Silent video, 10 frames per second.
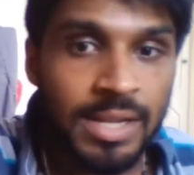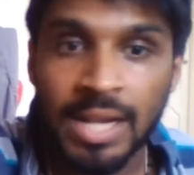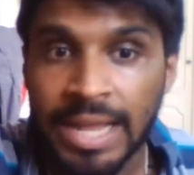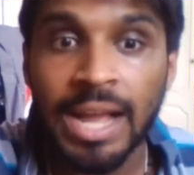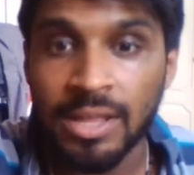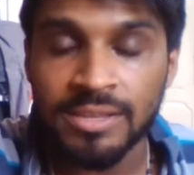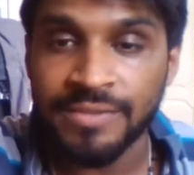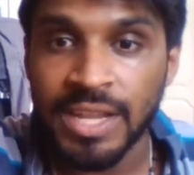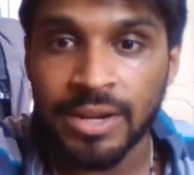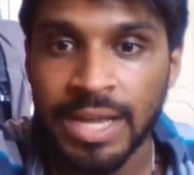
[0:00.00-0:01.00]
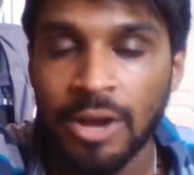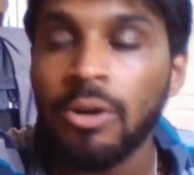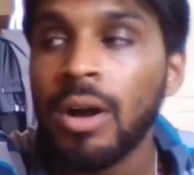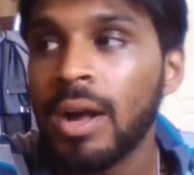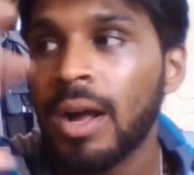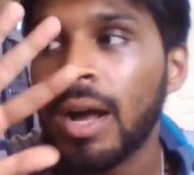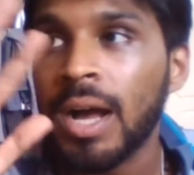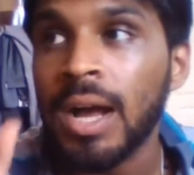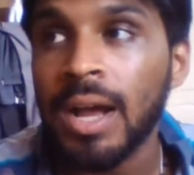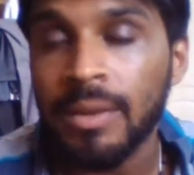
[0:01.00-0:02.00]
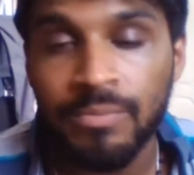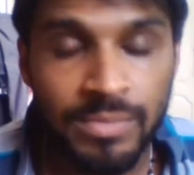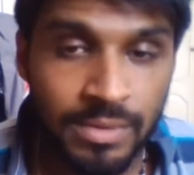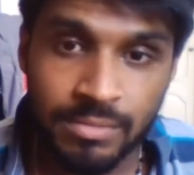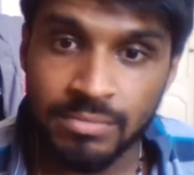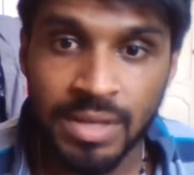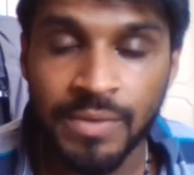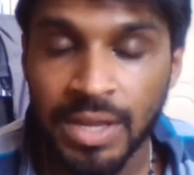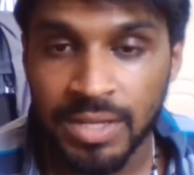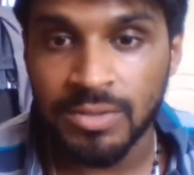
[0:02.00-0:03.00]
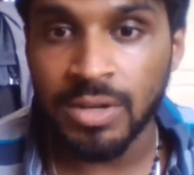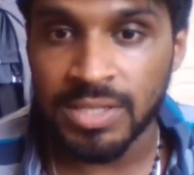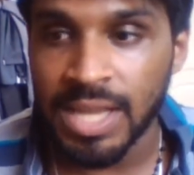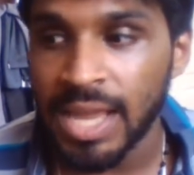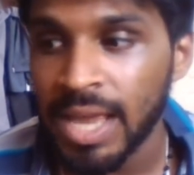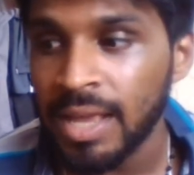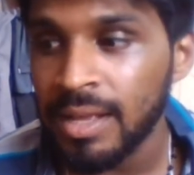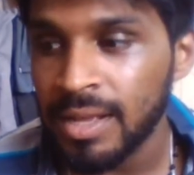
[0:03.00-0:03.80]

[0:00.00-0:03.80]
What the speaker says: click out of this video now. If you guys are going to stay here,